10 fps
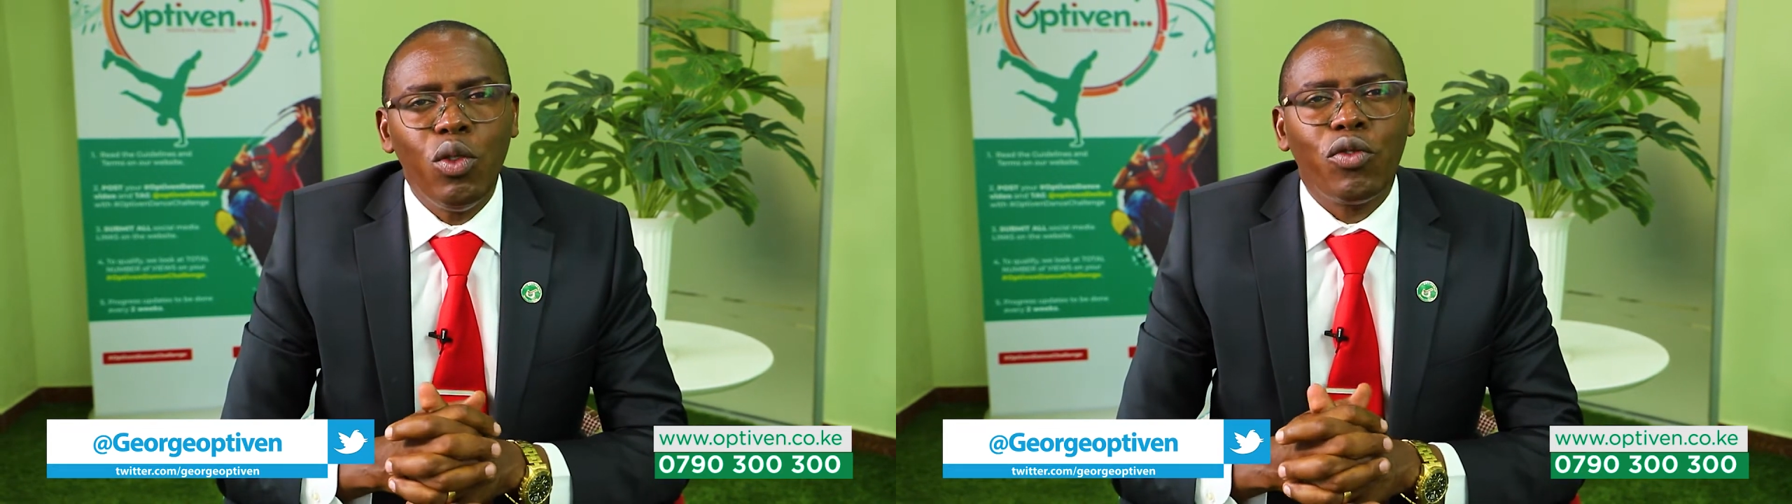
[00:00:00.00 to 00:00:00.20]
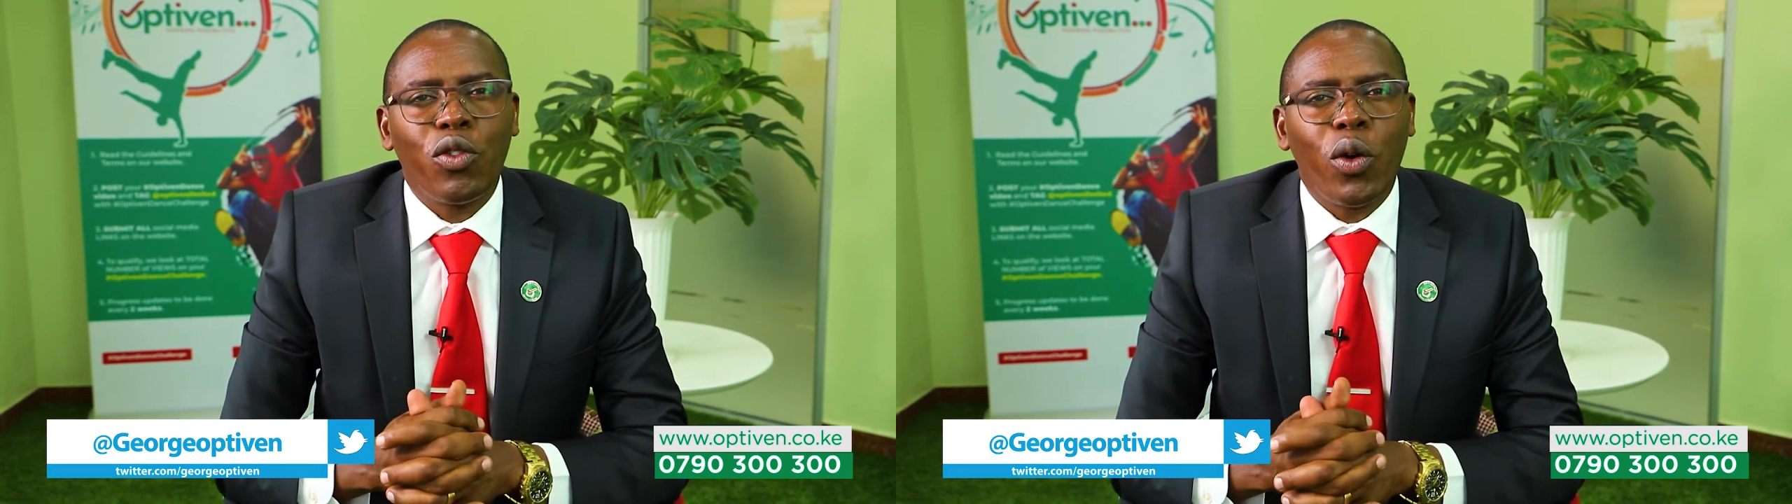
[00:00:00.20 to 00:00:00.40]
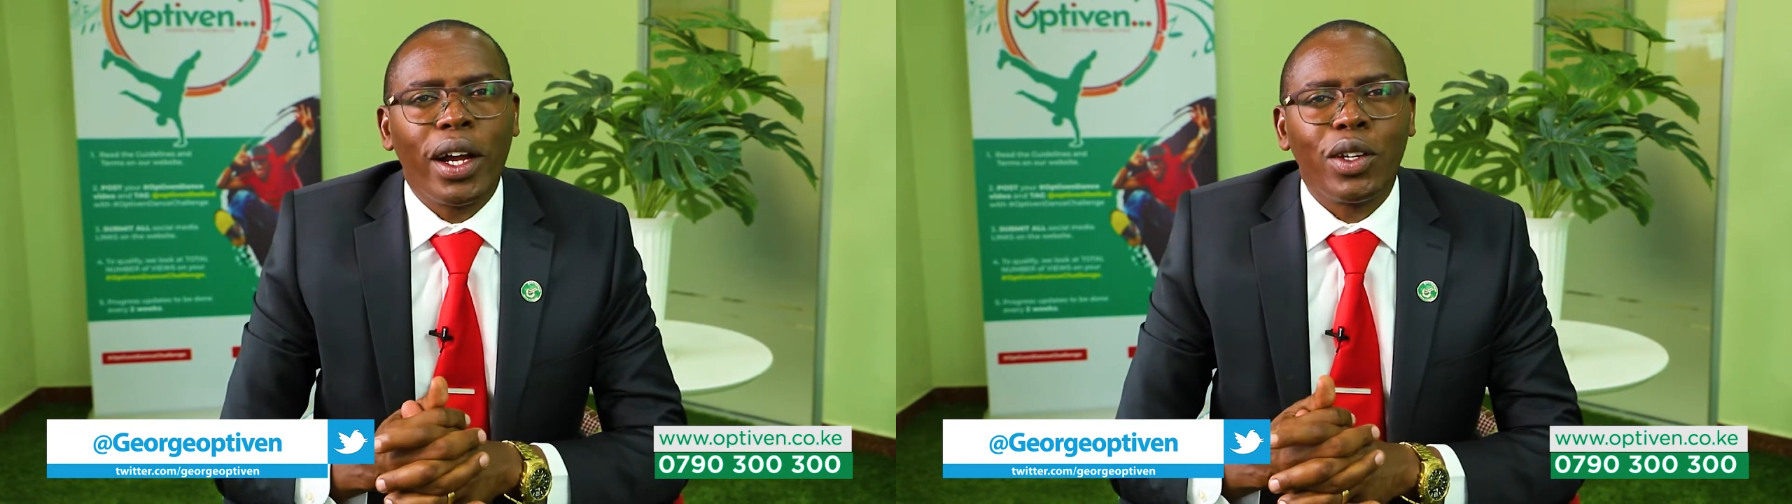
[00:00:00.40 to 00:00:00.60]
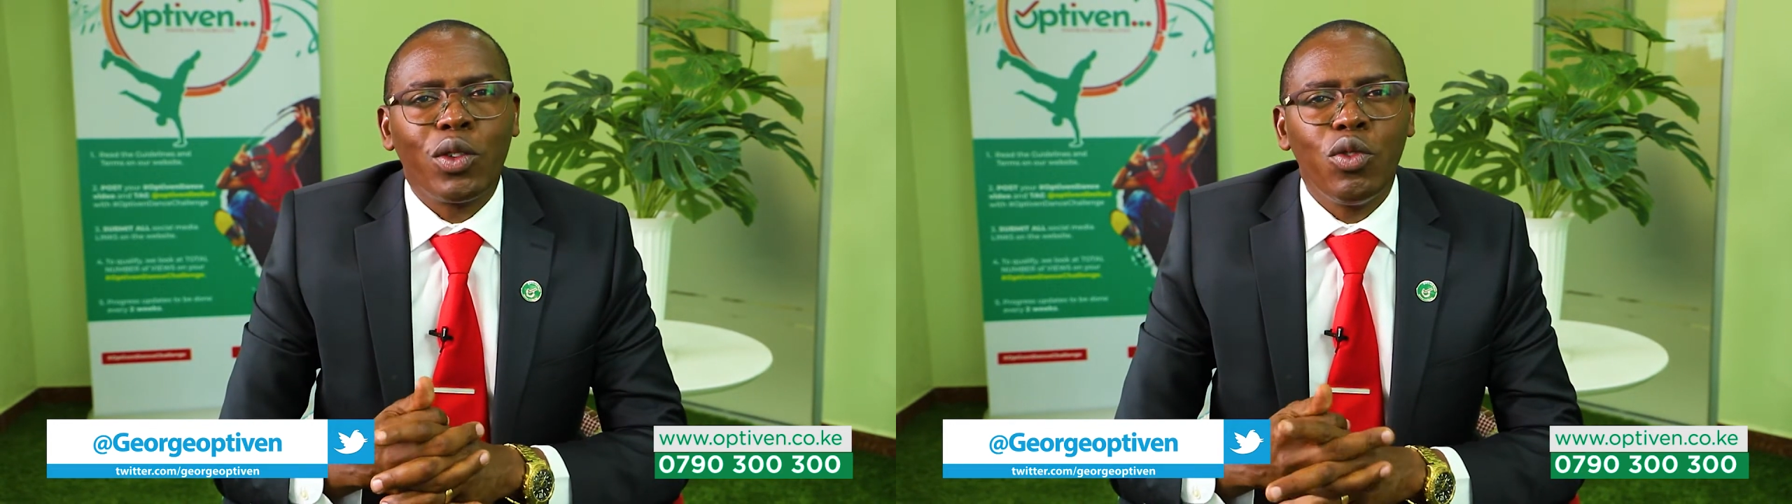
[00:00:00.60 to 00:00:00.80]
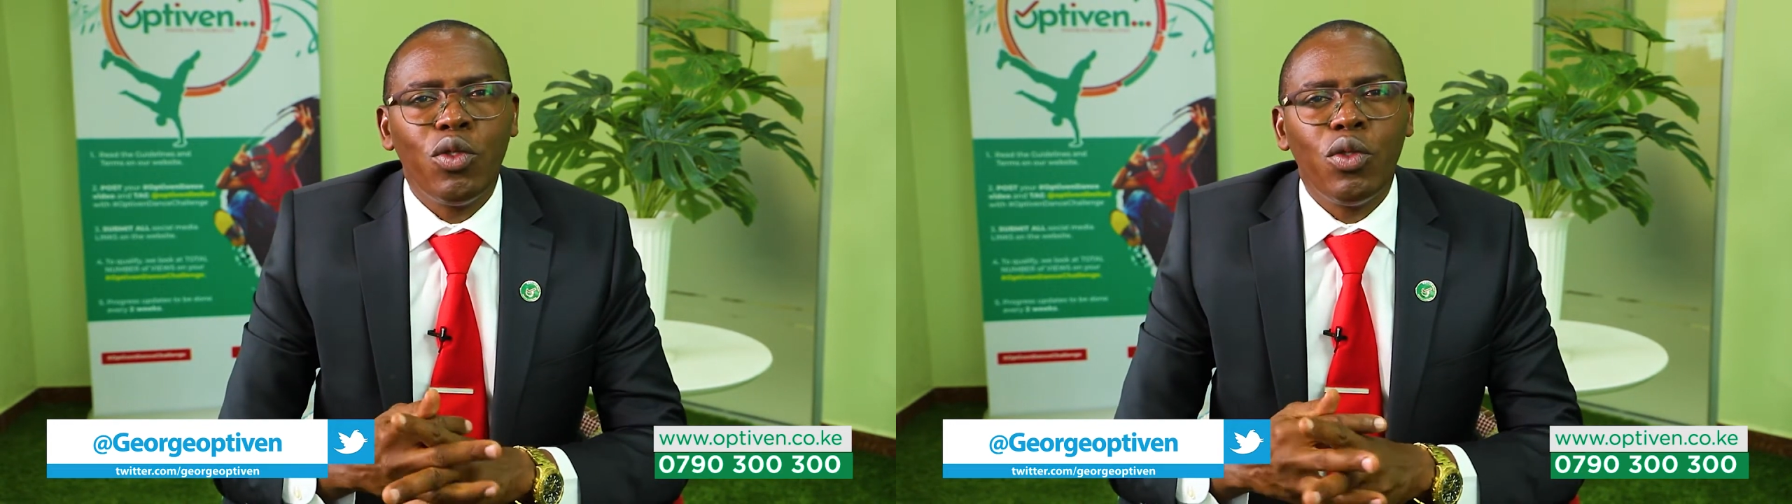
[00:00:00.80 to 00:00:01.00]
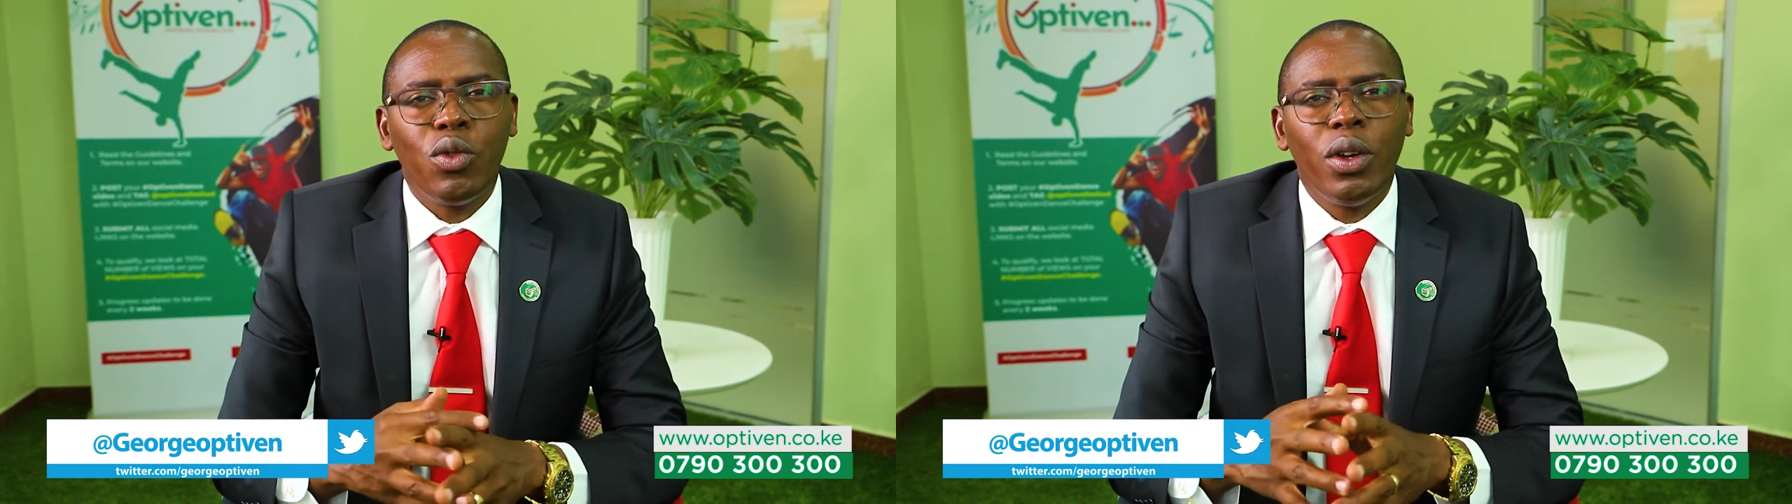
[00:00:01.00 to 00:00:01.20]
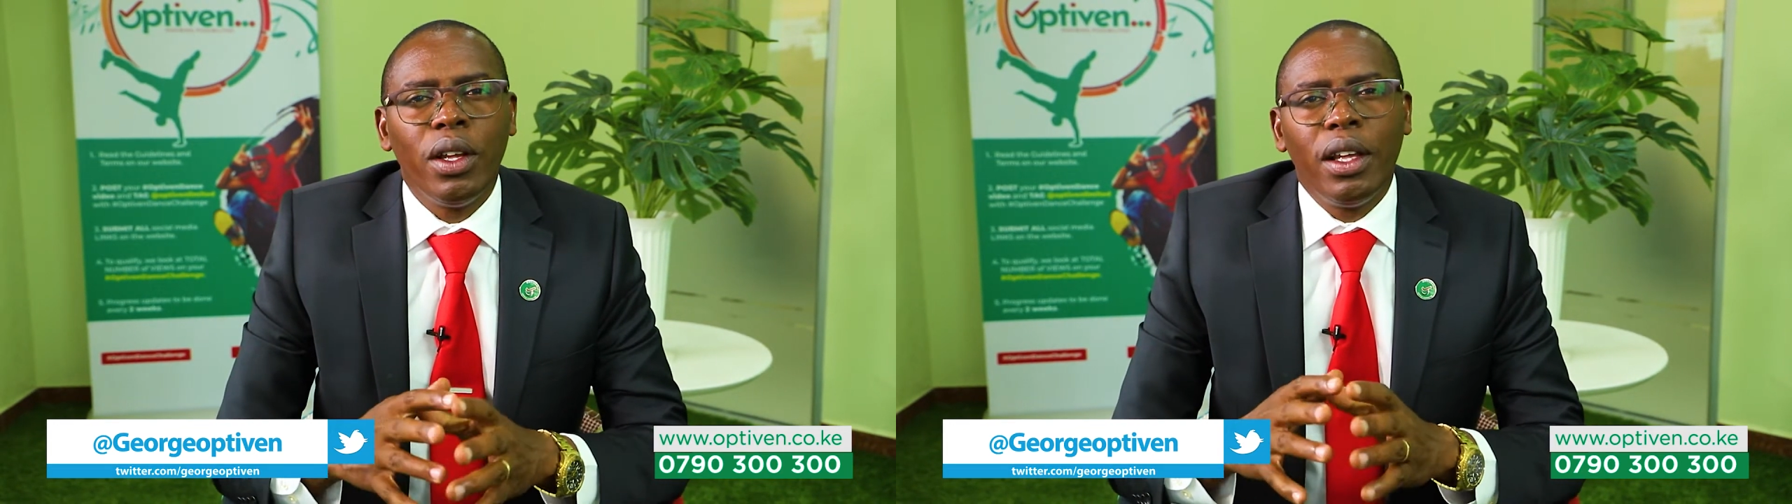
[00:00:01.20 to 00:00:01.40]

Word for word: look forward to